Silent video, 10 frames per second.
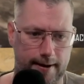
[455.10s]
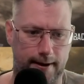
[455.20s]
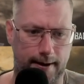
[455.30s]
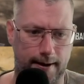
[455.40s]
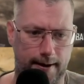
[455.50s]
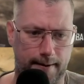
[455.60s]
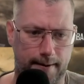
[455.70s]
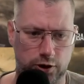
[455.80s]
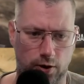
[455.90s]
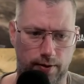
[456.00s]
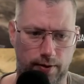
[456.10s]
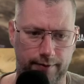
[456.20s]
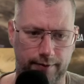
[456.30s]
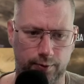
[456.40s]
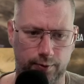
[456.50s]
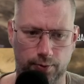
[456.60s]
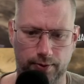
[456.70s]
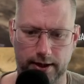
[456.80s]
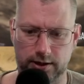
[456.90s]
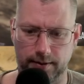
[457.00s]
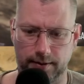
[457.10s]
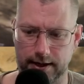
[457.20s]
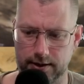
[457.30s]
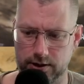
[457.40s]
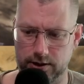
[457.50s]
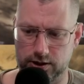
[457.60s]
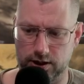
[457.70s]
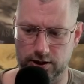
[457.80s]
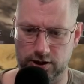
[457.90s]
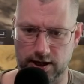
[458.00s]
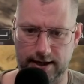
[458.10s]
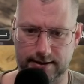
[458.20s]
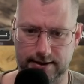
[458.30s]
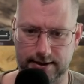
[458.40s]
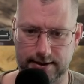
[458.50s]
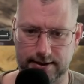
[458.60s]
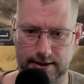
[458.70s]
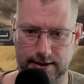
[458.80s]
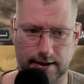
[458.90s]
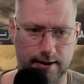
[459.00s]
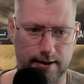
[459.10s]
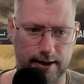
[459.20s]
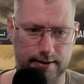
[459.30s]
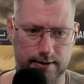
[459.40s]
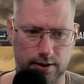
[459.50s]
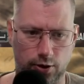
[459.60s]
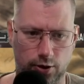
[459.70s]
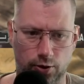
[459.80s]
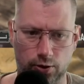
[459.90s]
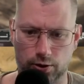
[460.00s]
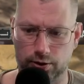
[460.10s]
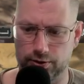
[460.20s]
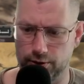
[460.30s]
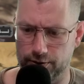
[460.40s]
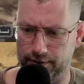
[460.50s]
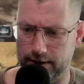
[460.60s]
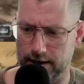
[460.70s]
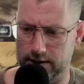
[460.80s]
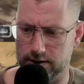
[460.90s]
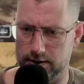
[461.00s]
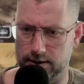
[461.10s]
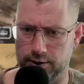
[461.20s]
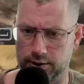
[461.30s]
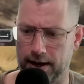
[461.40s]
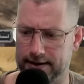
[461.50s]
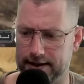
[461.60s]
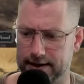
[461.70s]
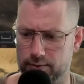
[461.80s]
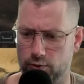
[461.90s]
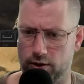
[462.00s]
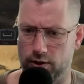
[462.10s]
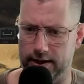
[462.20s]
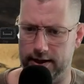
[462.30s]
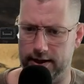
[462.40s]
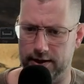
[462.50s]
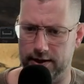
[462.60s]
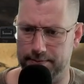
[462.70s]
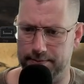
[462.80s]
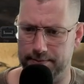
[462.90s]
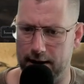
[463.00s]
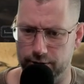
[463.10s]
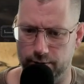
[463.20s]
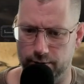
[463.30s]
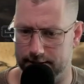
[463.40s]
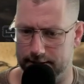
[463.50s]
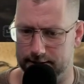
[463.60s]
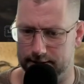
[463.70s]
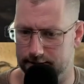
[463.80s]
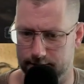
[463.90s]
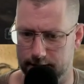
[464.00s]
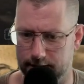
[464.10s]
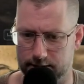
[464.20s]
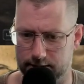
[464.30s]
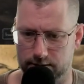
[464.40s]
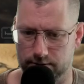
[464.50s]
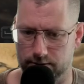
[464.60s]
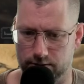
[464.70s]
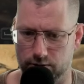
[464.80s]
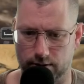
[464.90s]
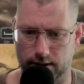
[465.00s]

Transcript: So if you want to upgrade something, just select it and unlock notification. You might get a warning that it gets bound to you, but it's okay.